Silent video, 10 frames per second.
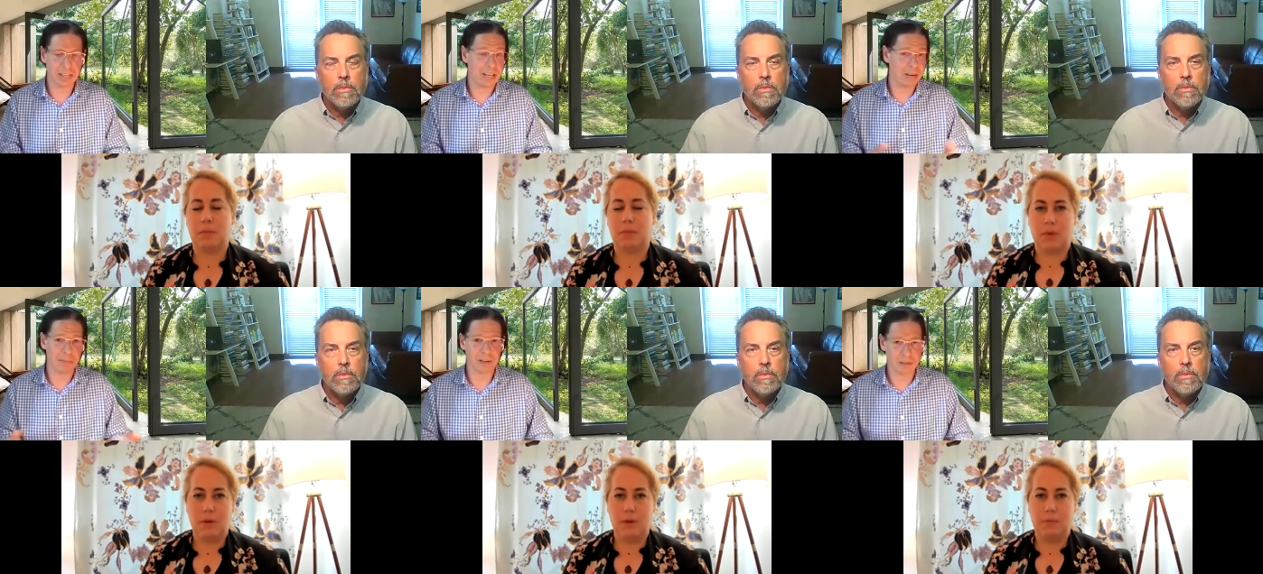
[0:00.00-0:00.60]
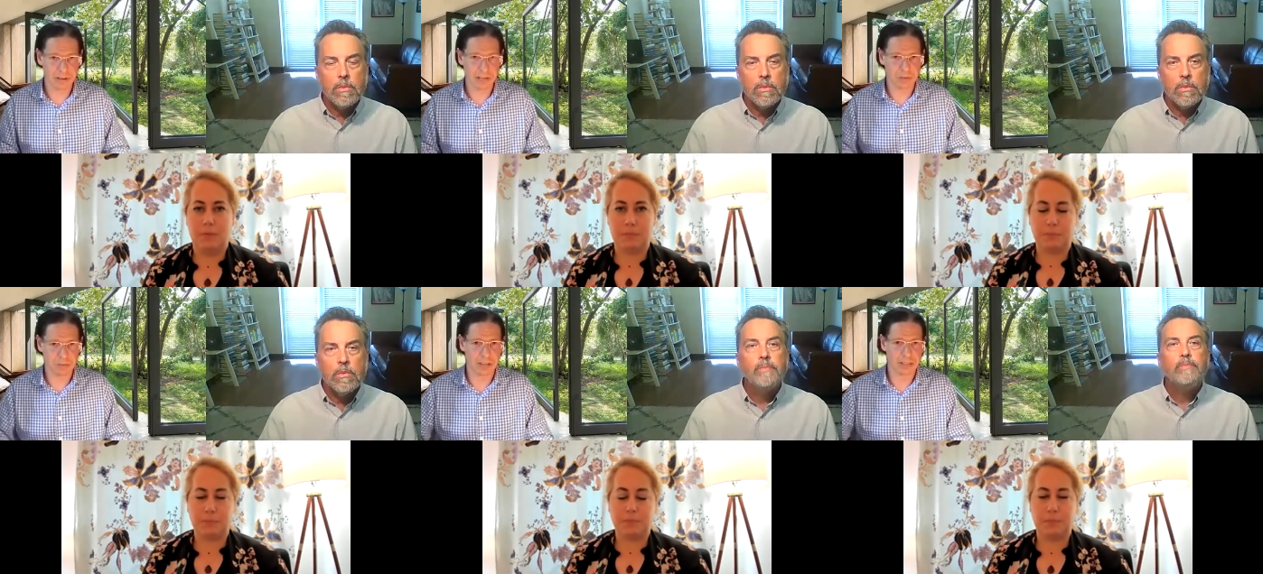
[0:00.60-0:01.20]
Speaker 1: and a better trials
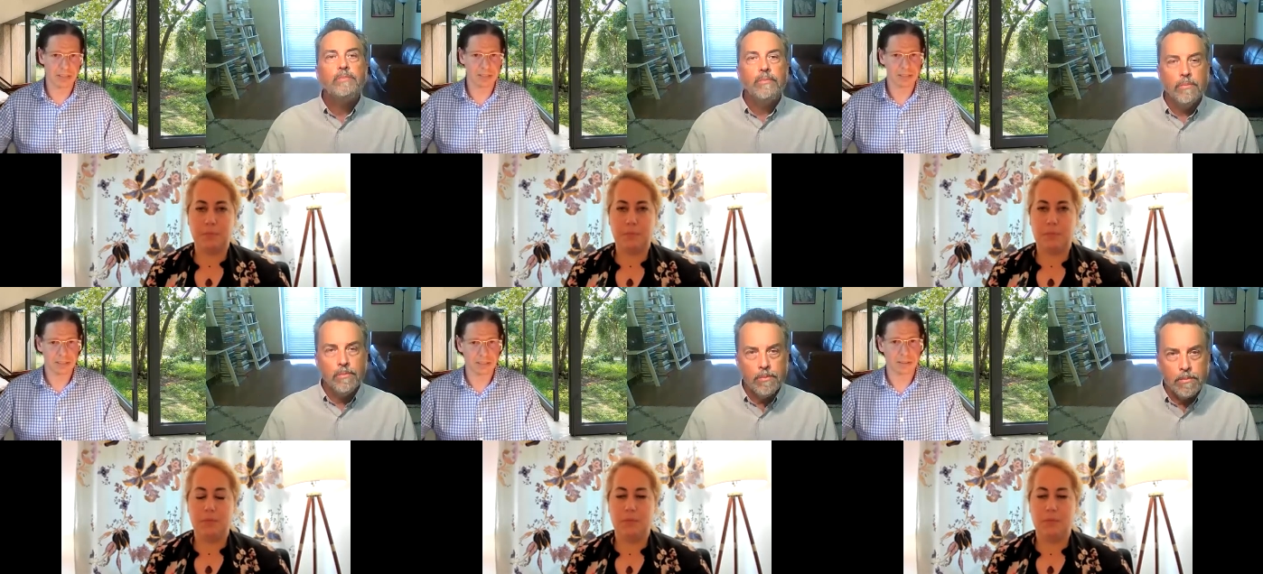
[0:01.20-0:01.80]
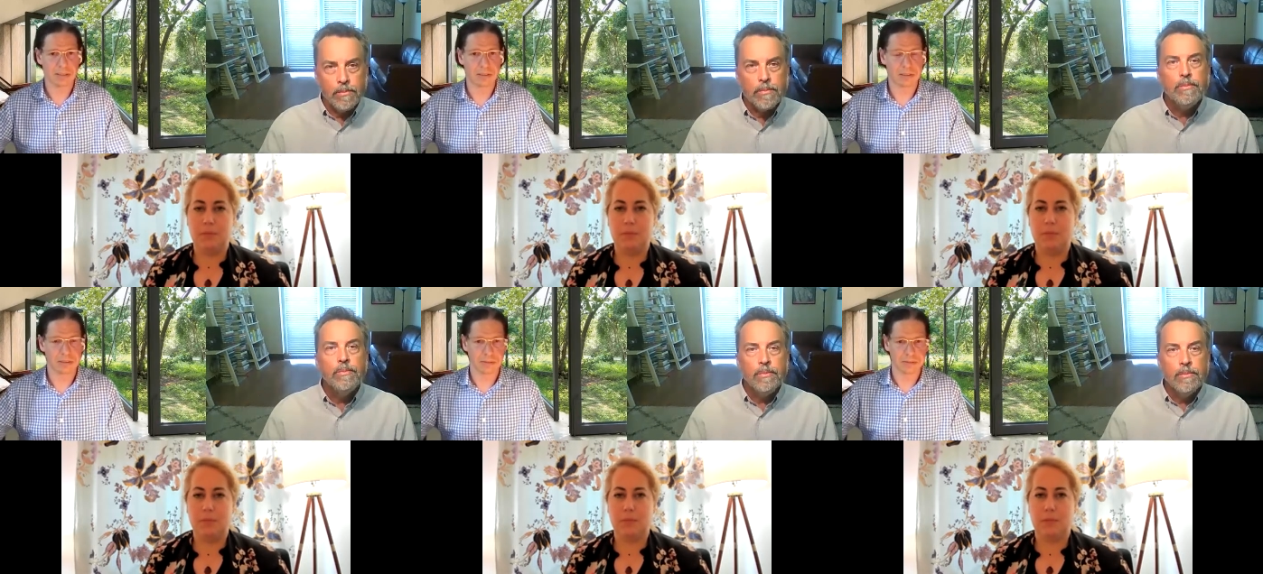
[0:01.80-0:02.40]
process
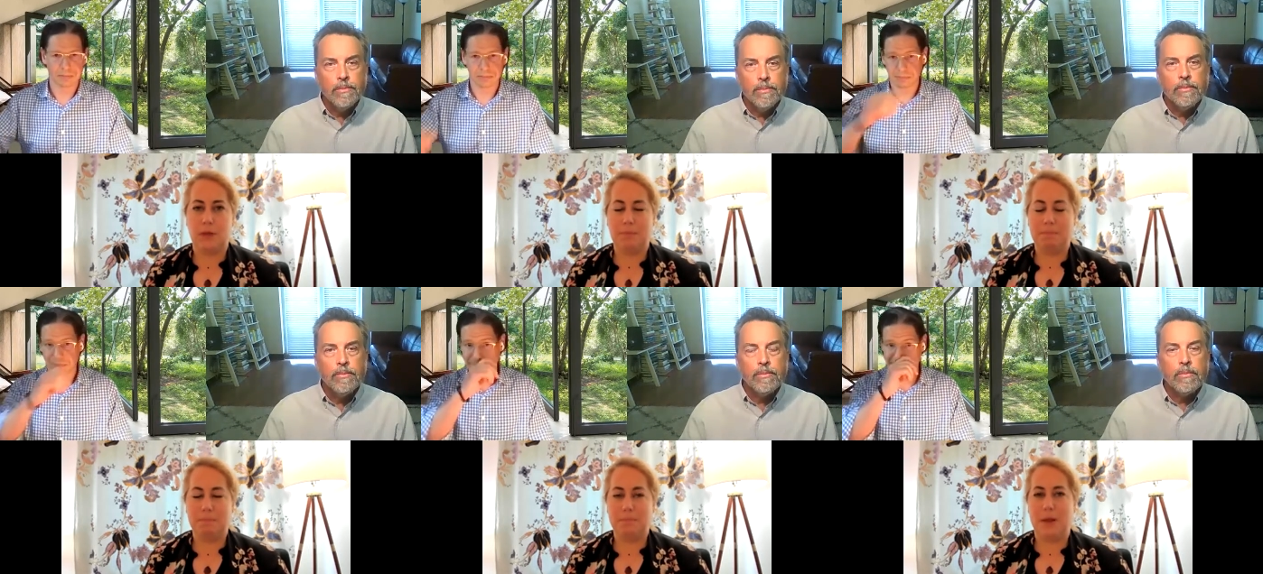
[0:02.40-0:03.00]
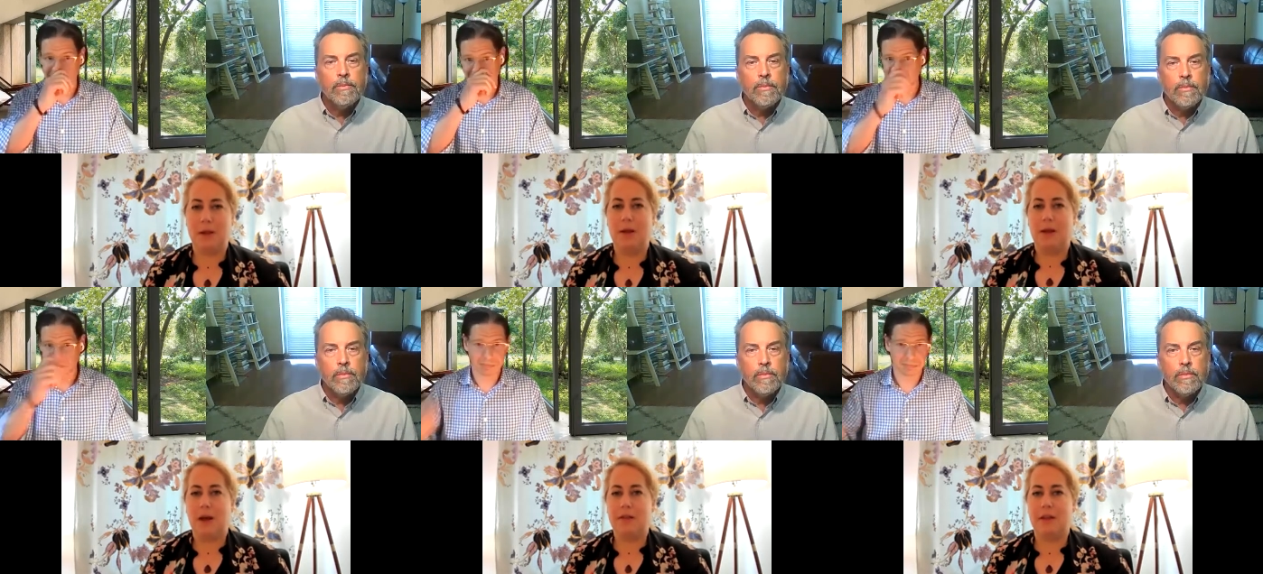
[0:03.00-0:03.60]
yeah.
Speaker 2: i
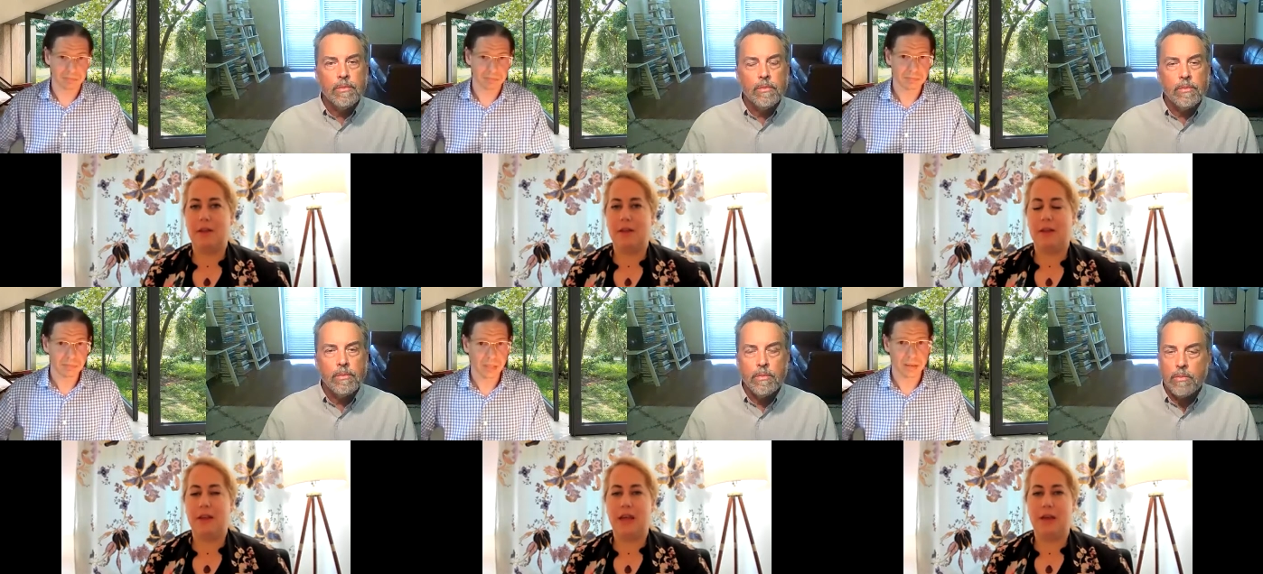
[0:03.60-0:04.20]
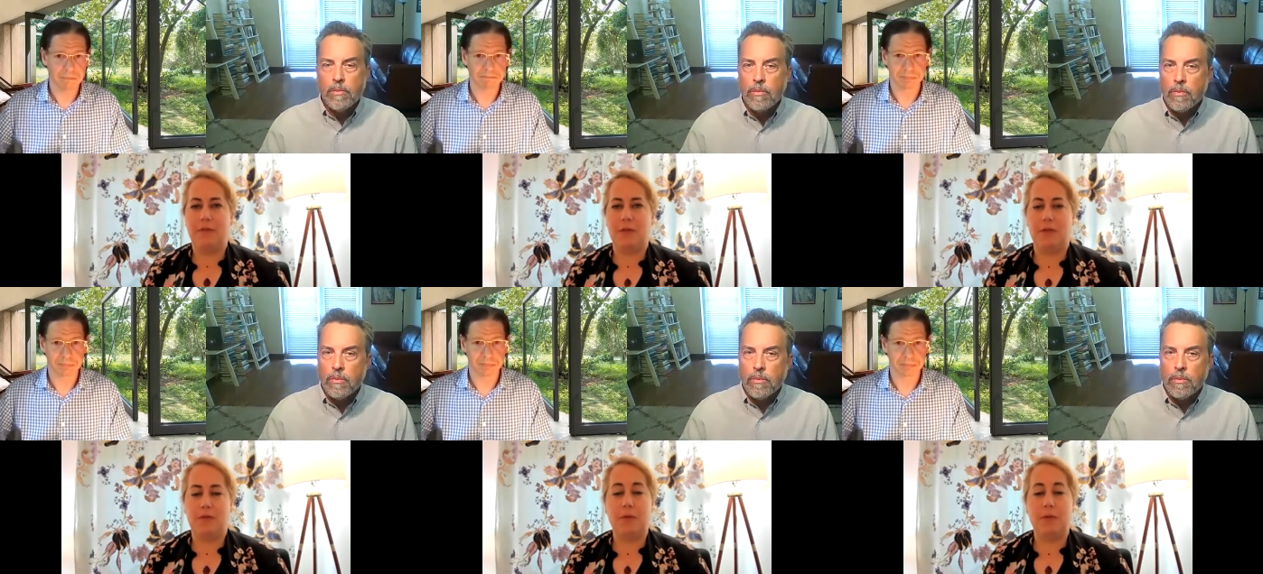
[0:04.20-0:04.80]
think the key for from
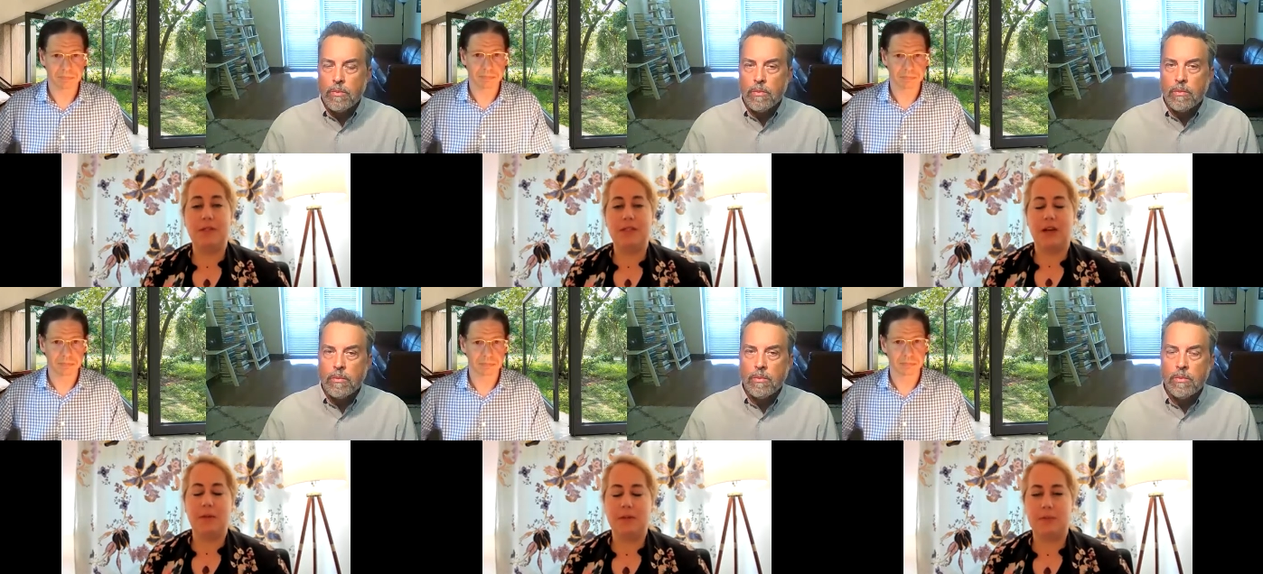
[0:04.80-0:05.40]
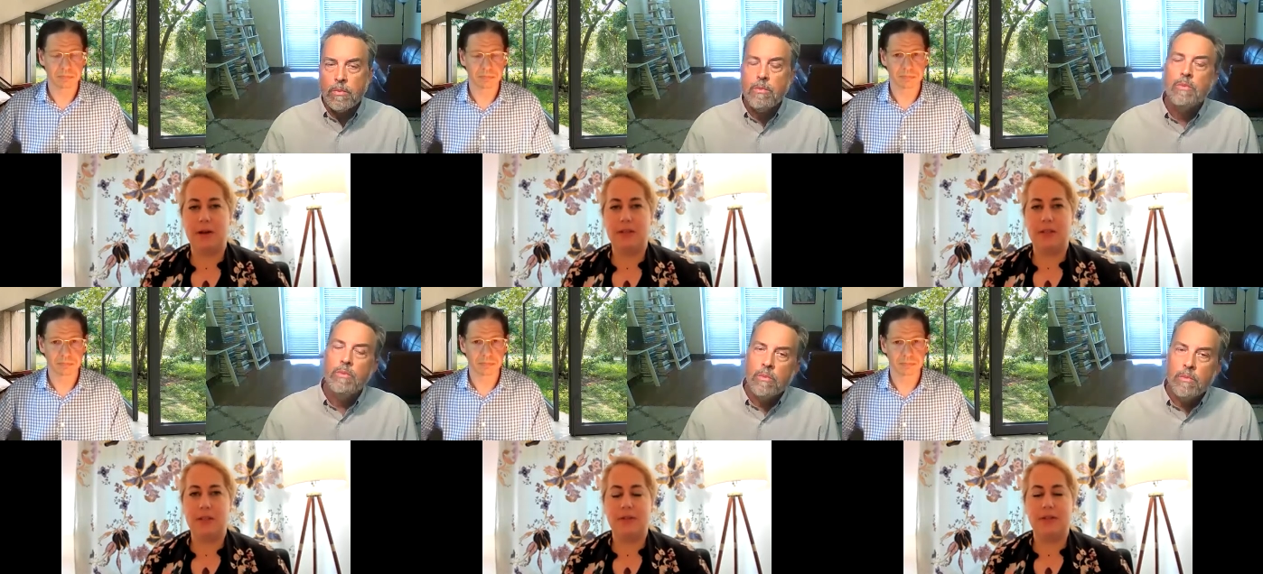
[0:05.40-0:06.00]
the site perspective is
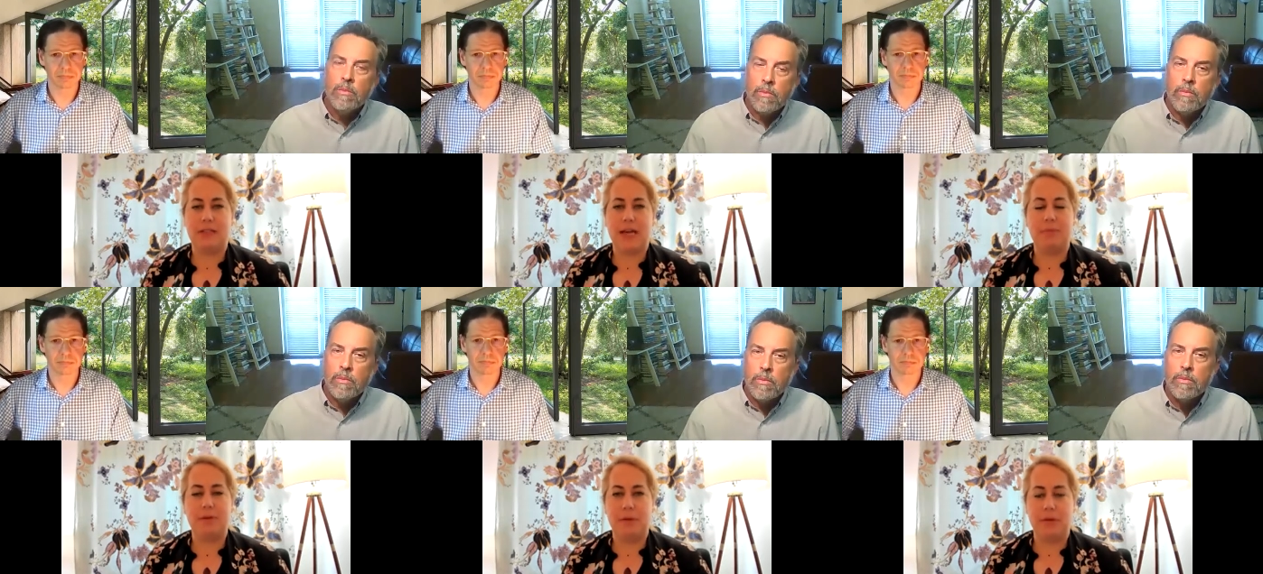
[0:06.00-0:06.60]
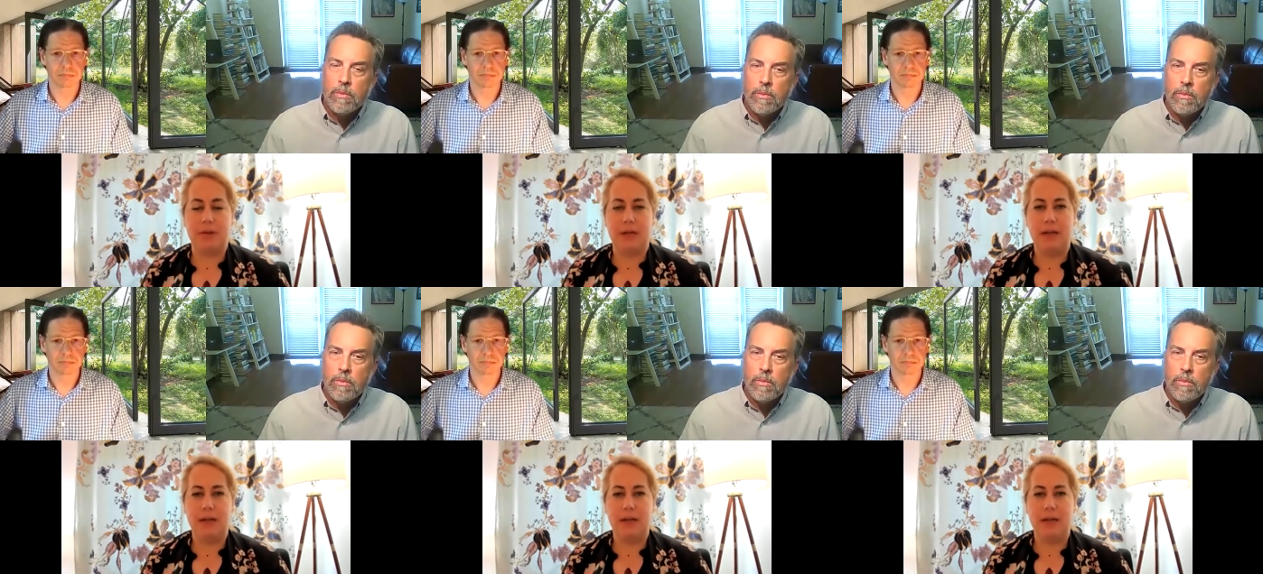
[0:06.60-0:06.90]
adaptability